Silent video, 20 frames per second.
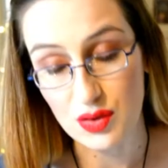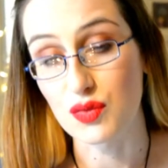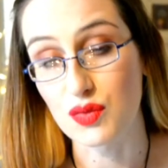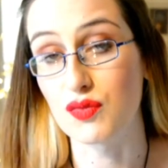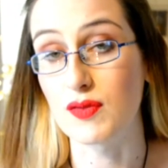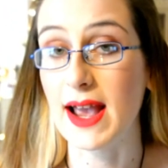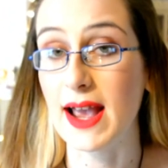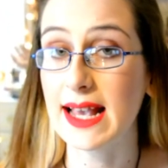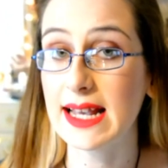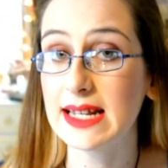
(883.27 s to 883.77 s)

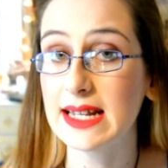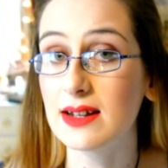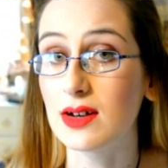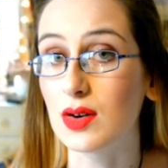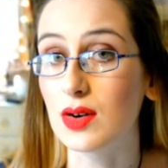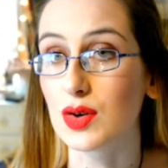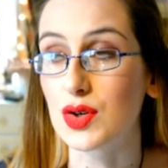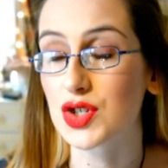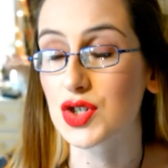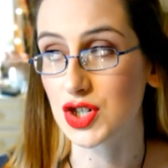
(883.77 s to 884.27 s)
Rain
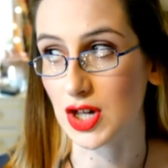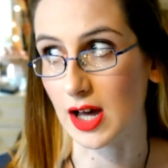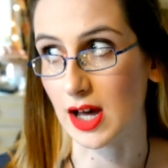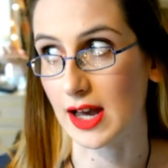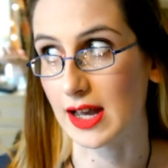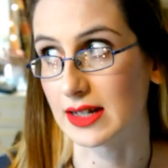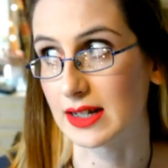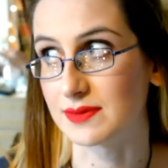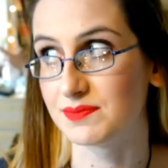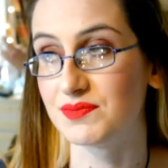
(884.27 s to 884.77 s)
or
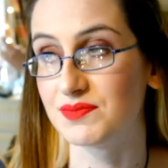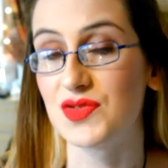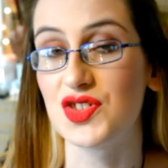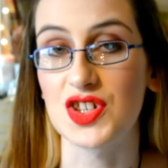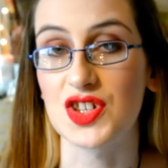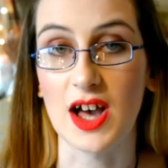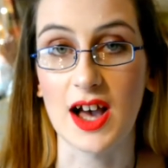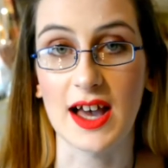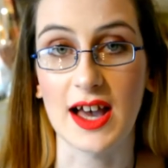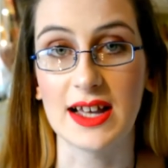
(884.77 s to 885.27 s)
shine?
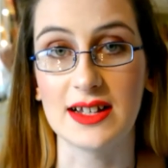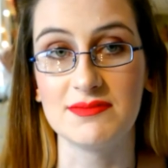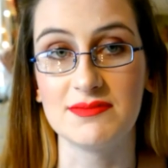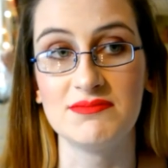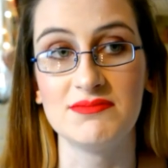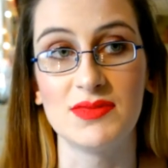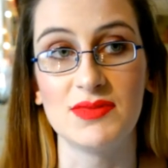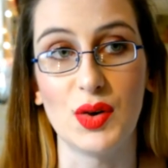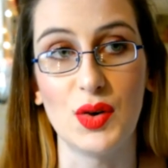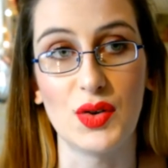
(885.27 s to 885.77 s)
Shine
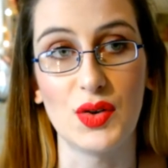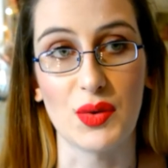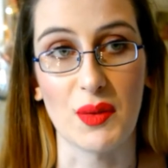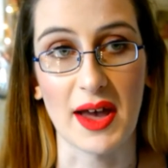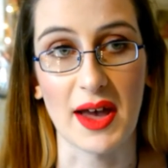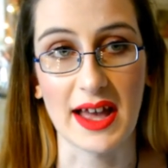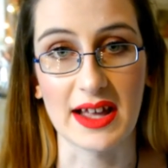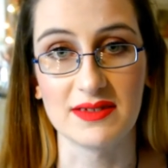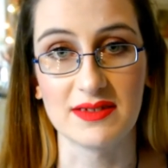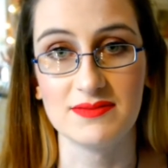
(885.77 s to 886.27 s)
all the
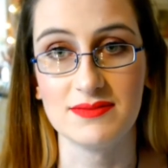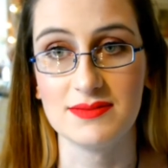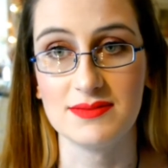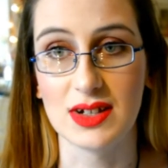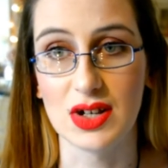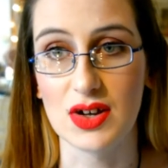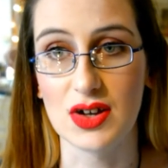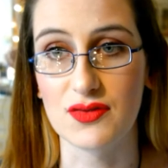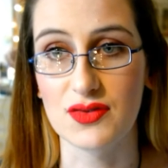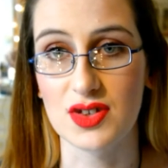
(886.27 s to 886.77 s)
way.
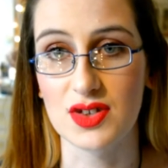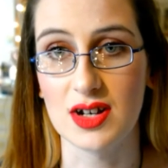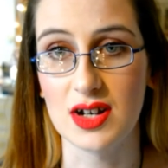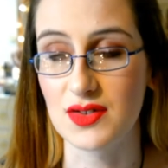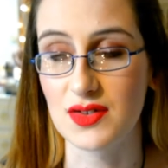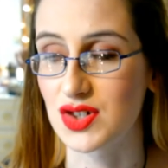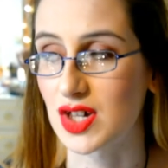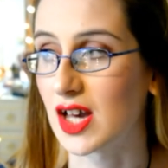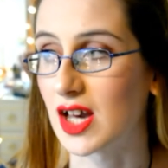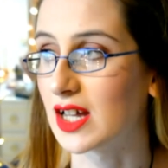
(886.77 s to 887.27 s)
Love
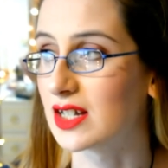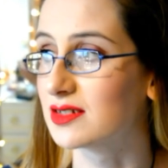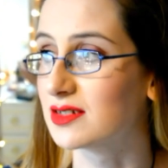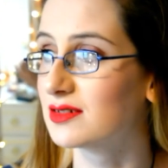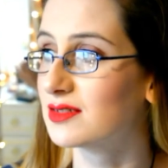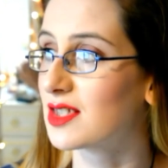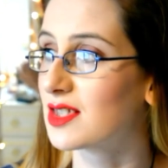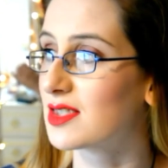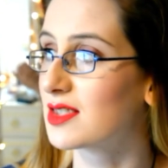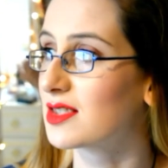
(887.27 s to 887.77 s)
shine.
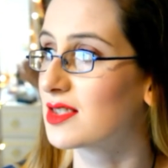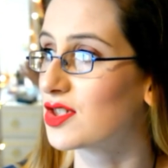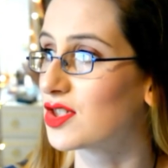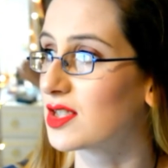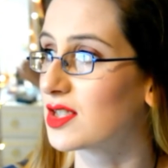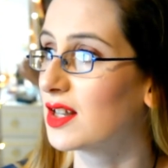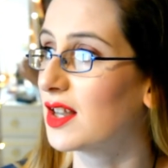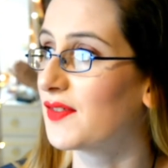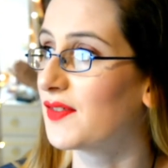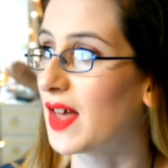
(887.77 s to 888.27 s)
Just
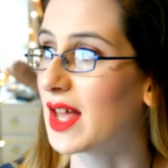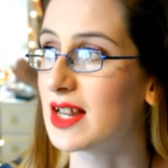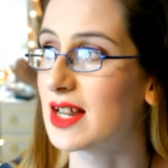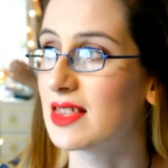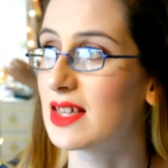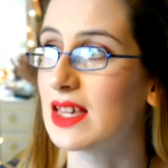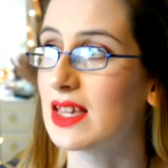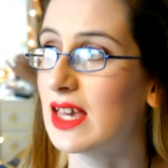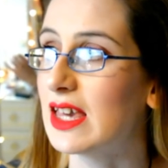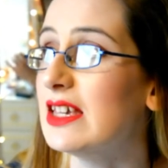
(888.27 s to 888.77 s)
love
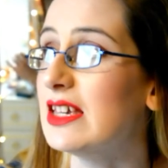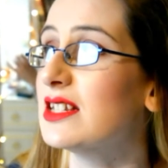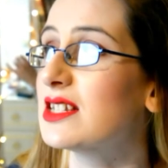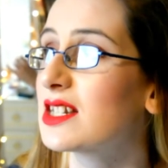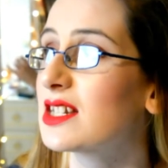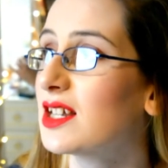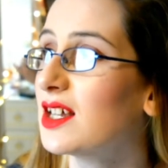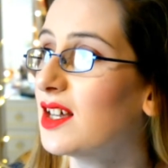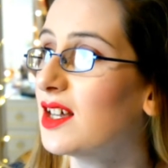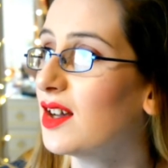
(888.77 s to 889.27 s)
anything heat
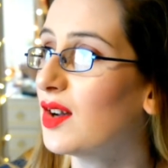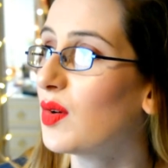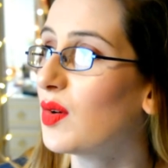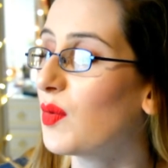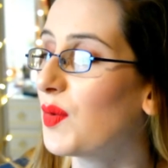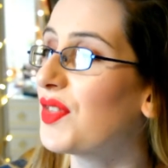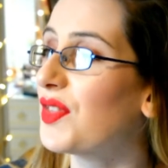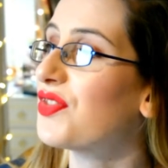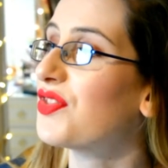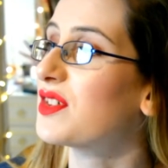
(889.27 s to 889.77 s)

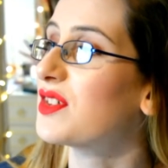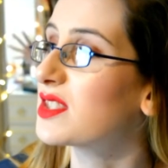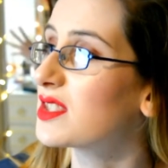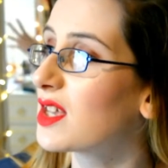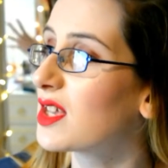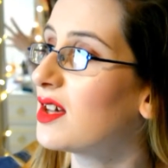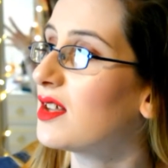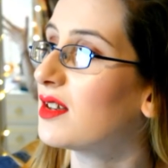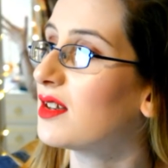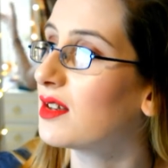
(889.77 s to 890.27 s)
with the
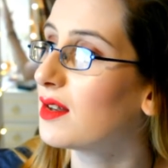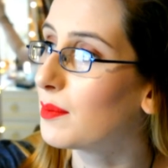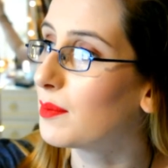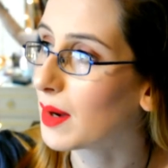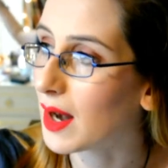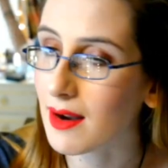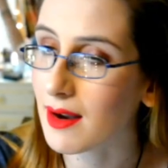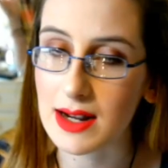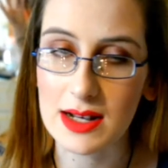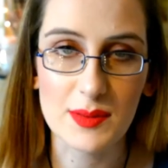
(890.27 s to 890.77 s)
sun
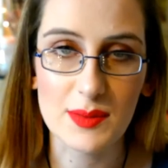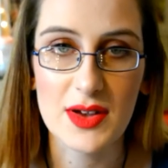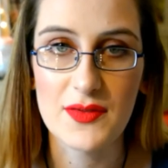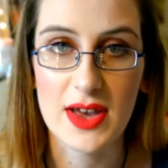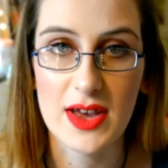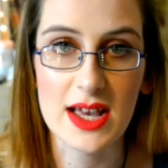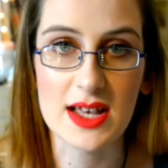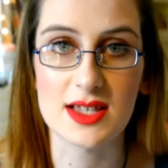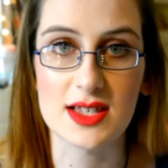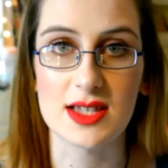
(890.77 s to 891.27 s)
blaring in my
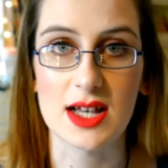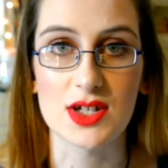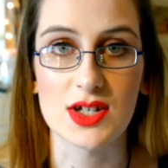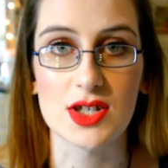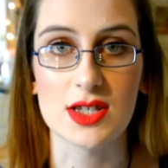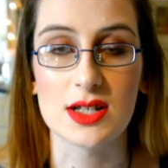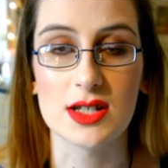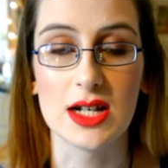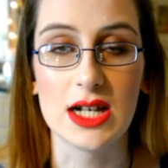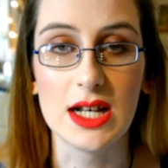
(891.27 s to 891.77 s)
face. I
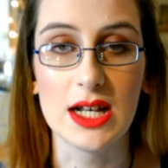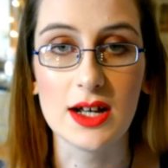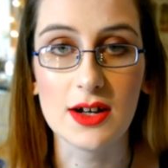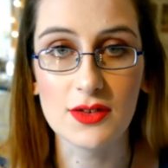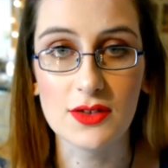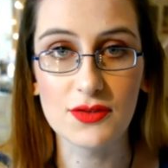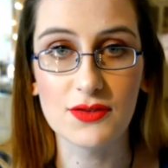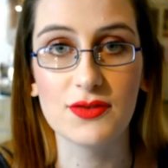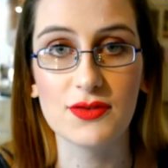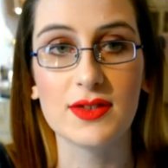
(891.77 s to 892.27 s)
just
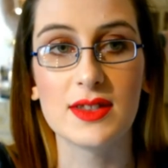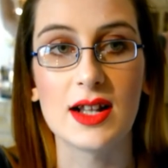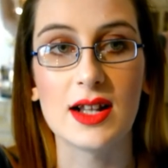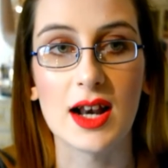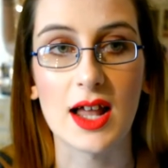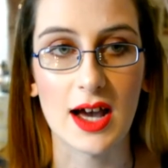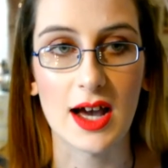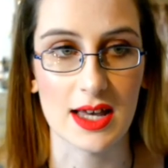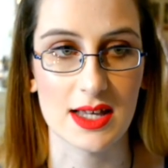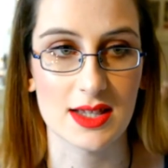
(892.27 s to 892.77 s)
love the
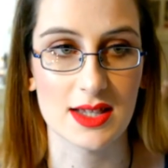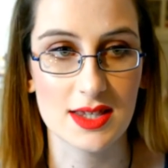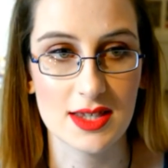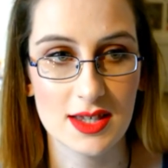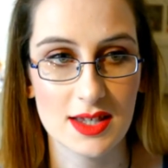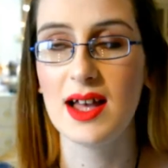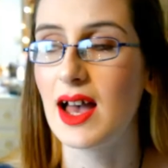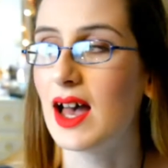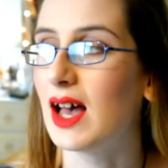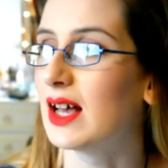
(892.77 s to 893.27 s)
light.
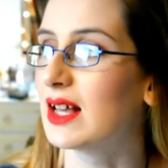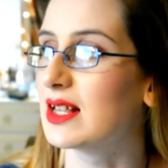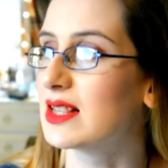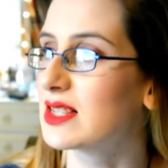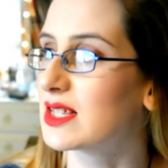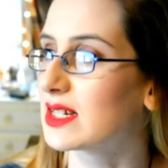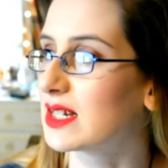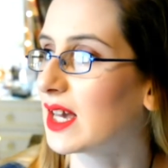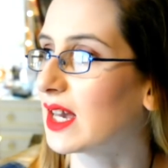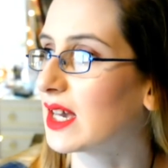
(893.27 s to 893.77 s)
And
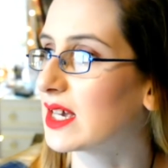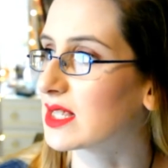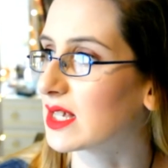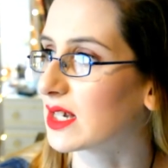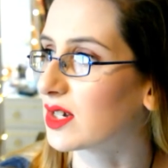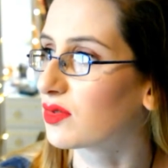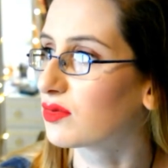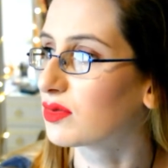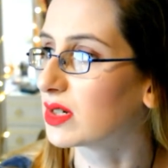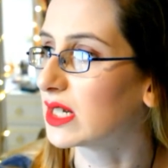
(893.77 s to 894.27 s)
today is
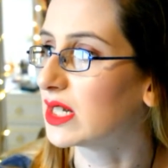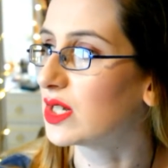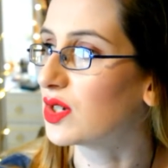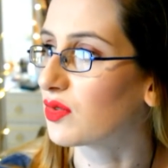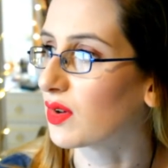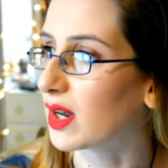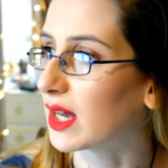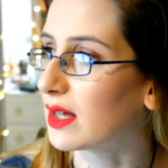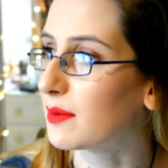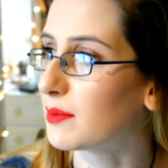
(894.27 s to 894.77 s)
like a really
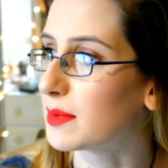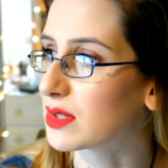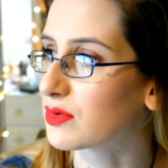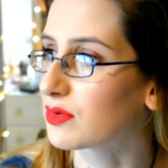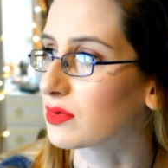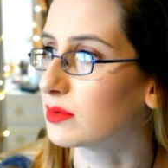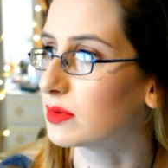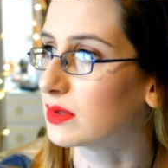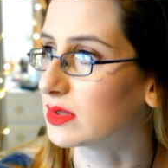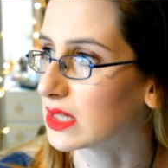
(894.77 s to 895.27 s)
grey and
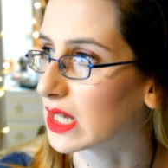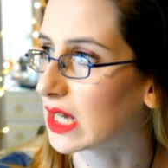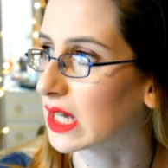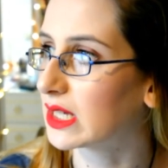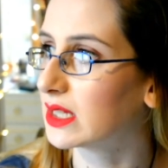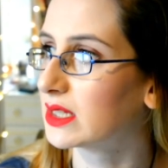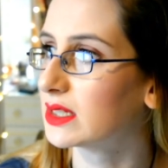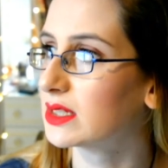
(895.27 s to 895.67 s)
miserable day.